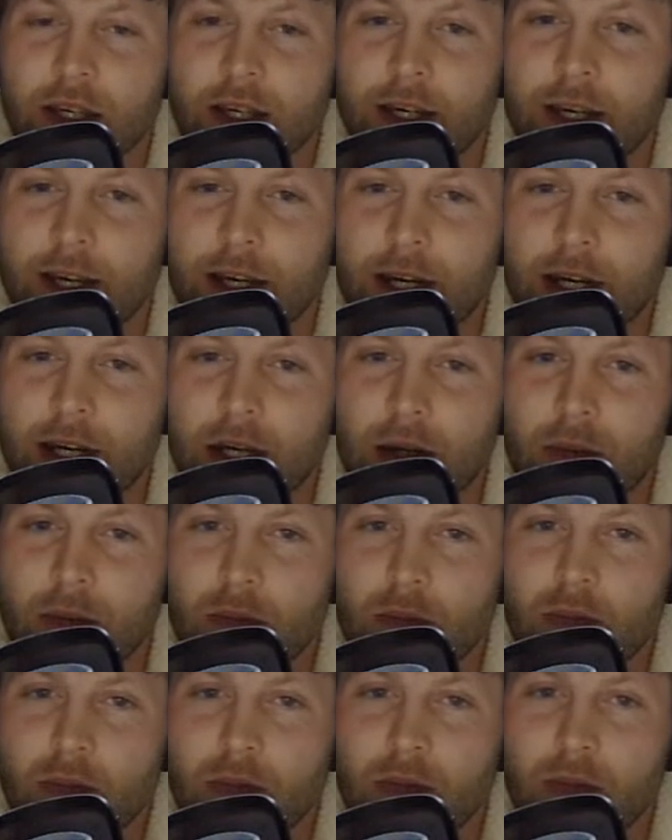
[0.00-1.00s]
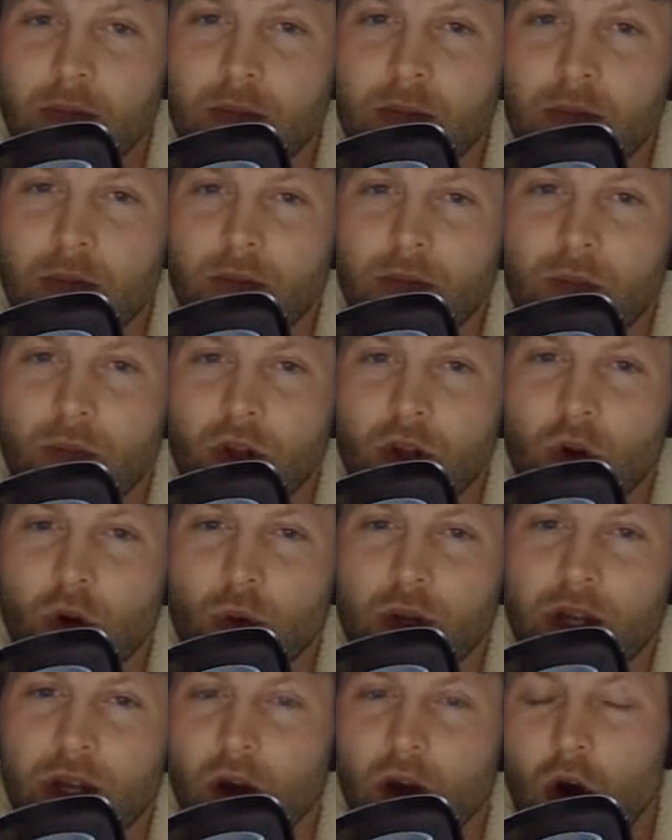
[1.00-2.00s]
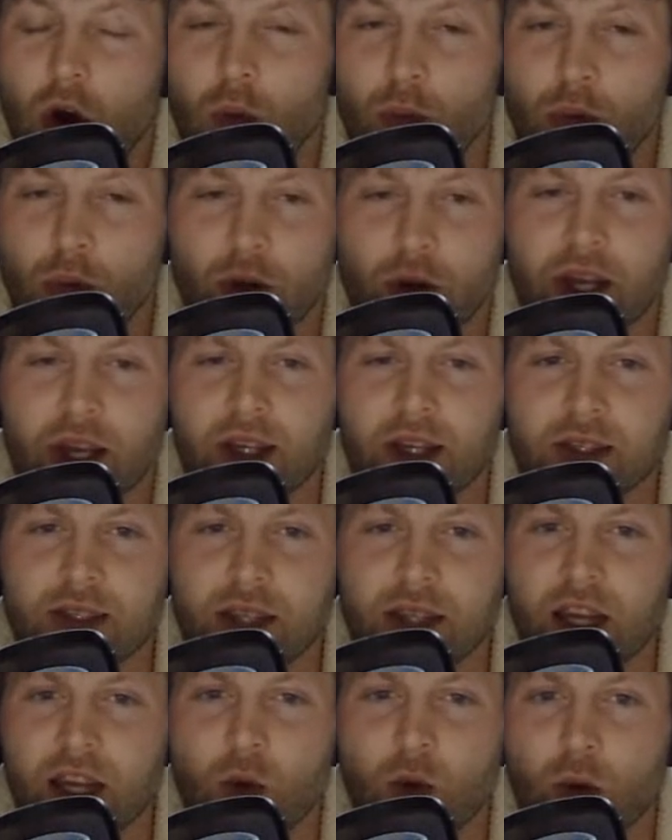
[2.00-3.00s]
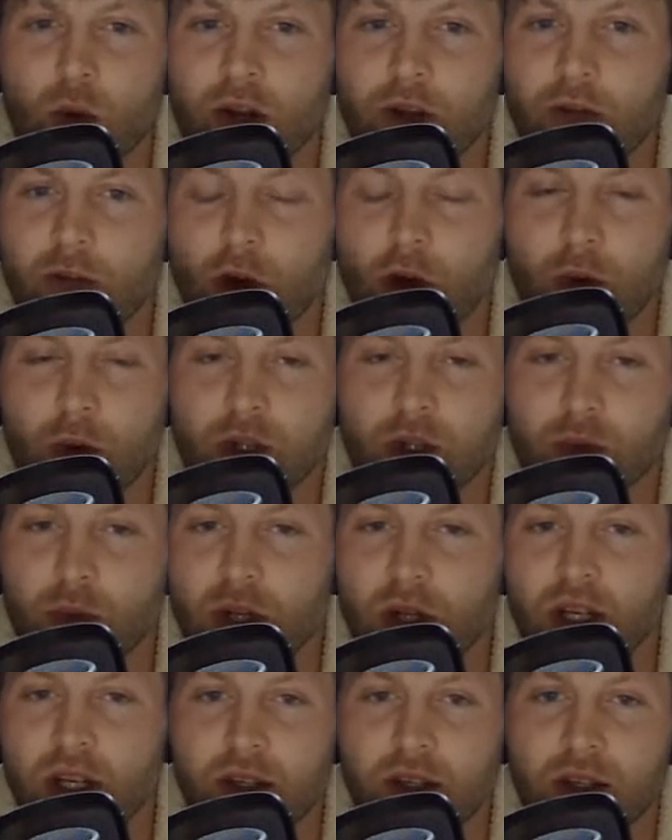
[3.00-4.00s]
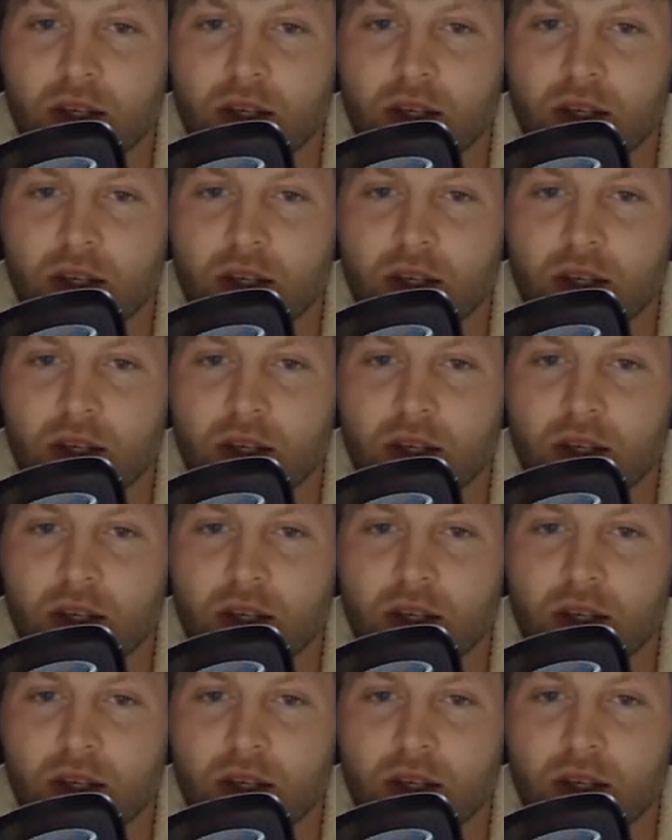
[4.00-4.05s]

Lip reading: we all praise Dan Quinn for always putting